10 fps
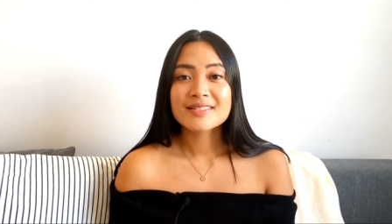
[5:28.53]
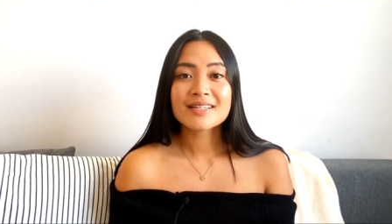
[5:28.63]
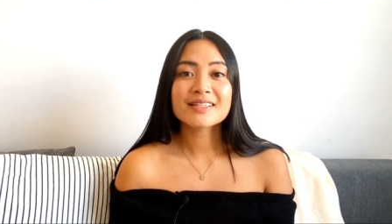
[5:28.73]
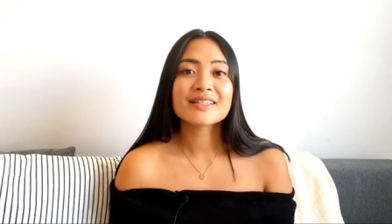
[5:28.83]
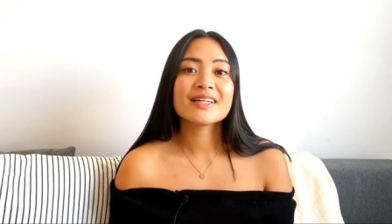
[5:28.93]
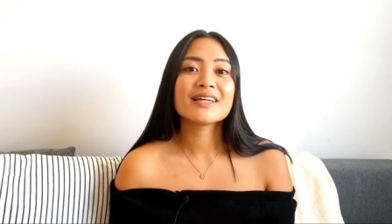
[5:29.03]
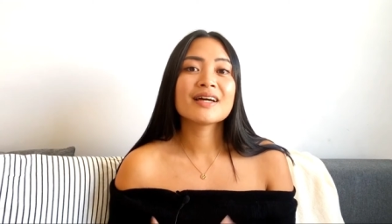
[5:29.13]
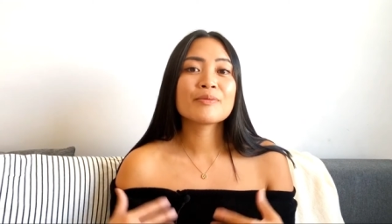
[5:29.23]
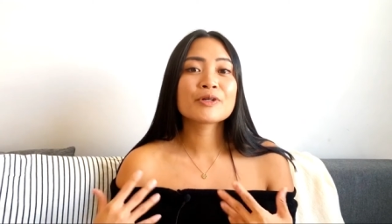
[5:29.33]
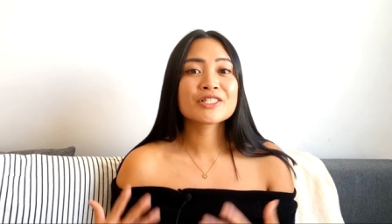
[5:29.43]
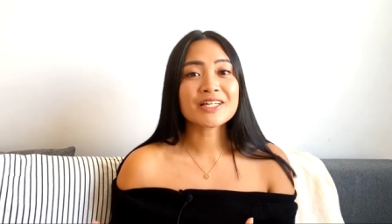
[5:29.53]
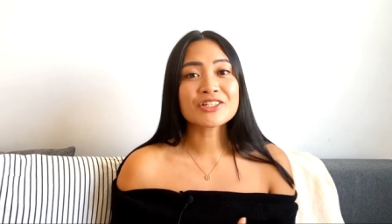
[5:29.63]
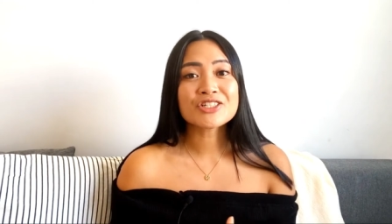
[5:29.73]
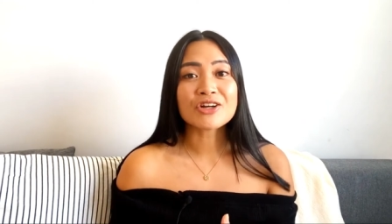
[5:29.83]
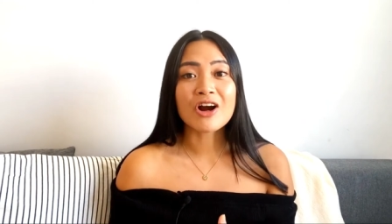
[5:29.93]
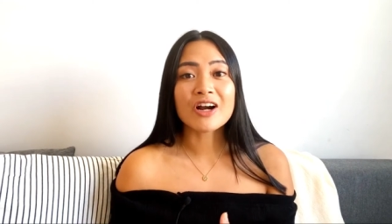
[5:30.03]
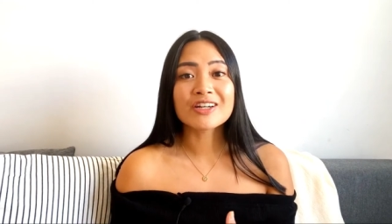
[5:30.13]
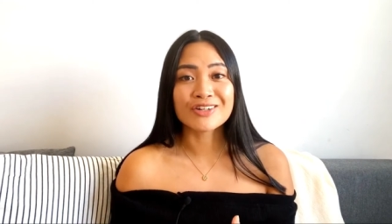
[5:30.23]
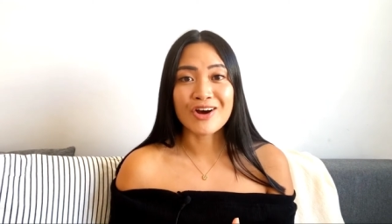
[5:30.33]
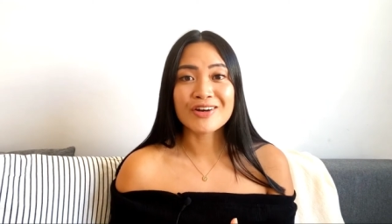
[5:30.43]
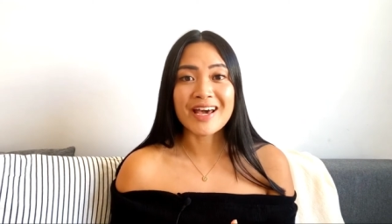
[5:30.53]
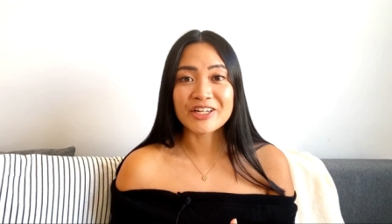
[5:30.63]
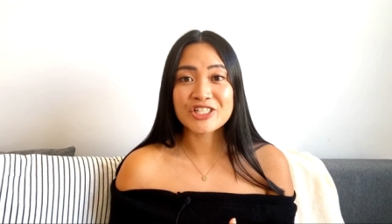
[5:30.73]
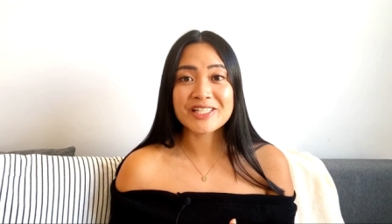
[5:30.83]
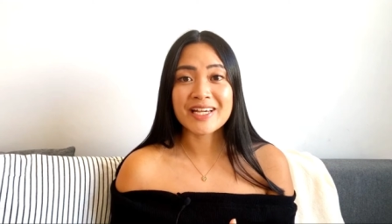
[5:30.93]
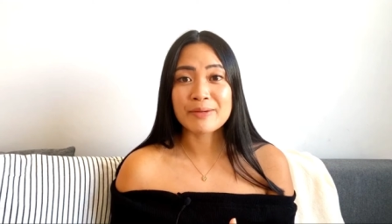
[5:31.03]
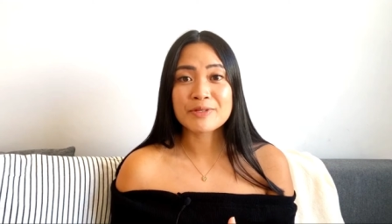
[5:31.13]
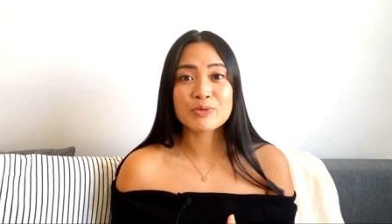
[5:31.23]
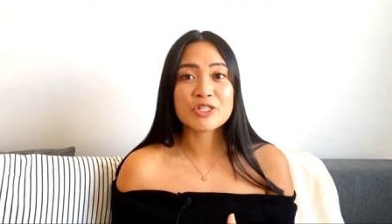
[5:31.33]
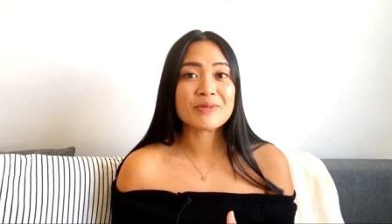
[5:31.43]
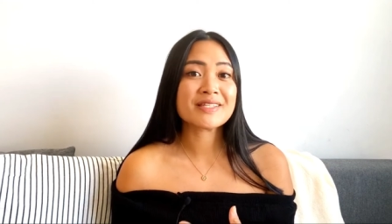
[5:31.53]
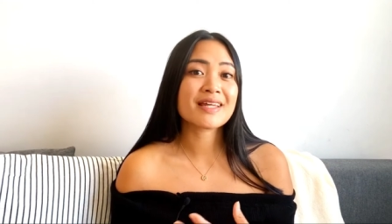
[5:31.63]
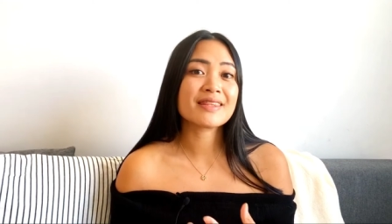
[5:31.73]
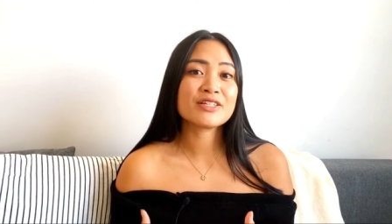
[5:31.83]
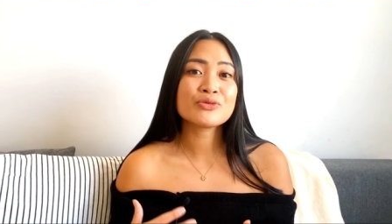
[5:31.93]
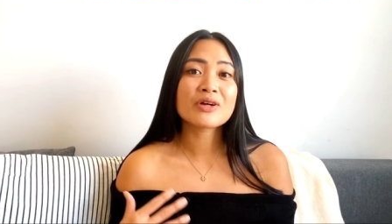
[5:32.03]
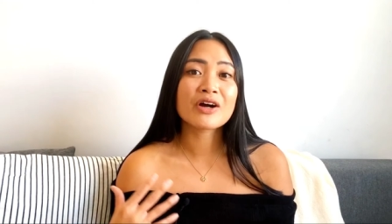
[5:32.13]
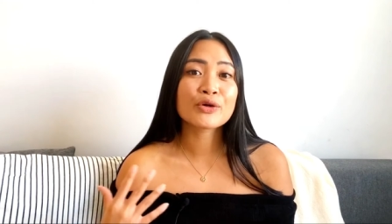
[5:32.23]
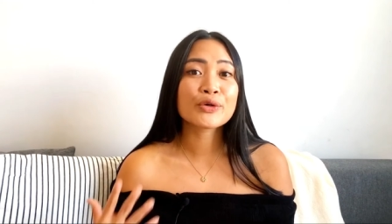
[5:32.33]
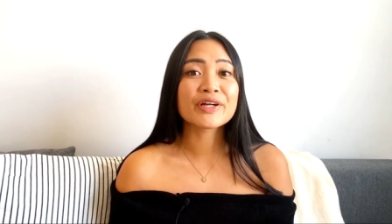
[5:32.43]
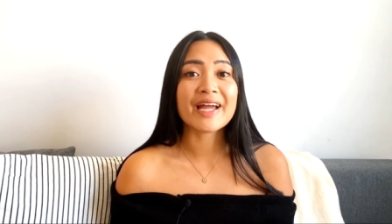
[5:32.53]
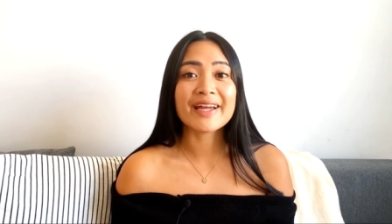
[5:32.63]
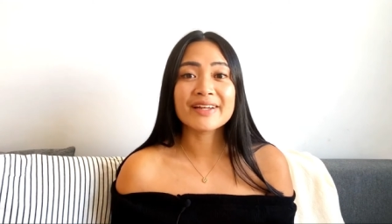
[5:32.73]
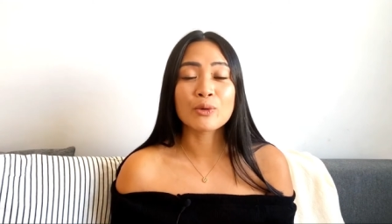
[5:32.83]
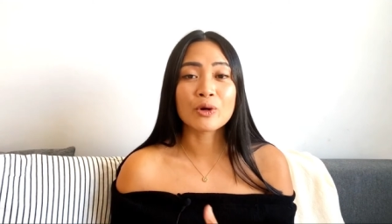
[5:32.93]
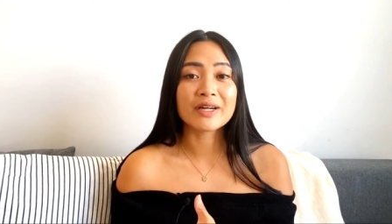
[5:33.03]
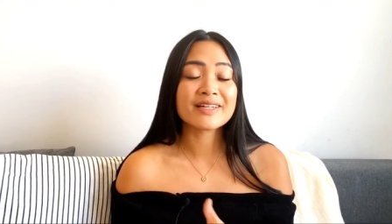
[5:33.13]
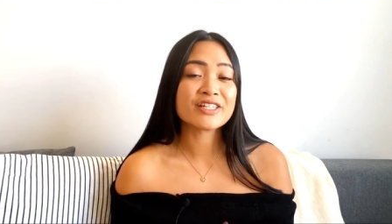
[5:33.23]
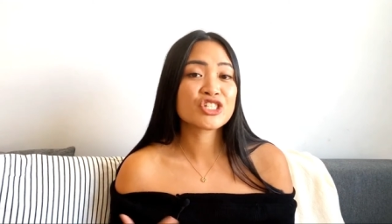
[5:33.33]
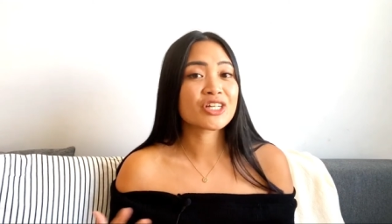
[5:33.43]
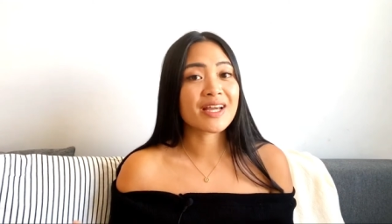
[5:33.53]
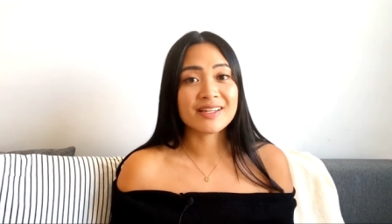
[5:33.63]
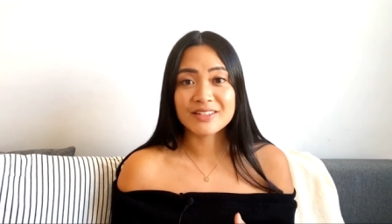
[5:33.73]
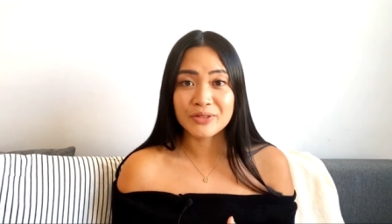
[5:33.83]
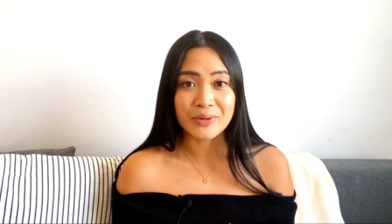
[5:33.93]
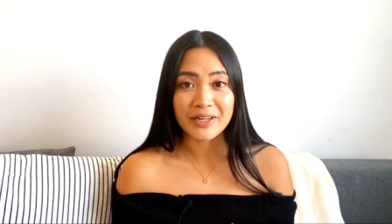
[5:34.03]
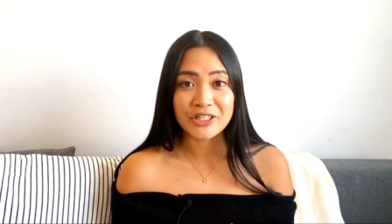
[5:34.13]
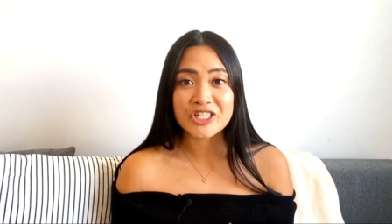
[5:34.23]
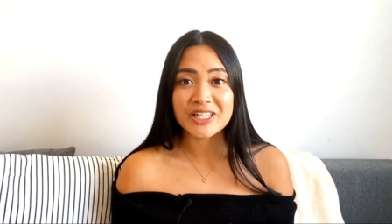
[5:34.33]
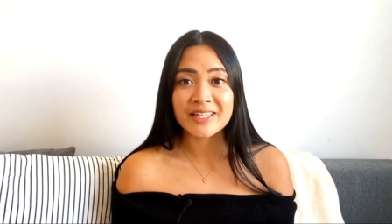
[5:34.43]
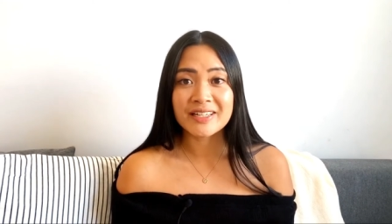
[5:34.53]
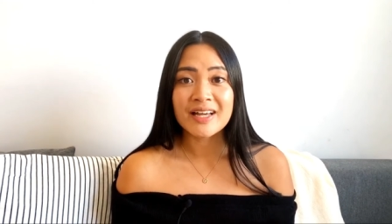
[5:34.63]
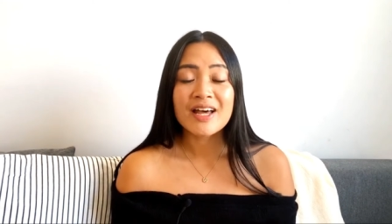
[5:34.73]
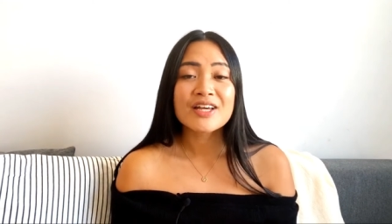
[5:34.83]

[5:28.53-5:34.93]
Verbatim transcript: Secondly, projectors are non energy types, which means that they do not create or initiate new energy.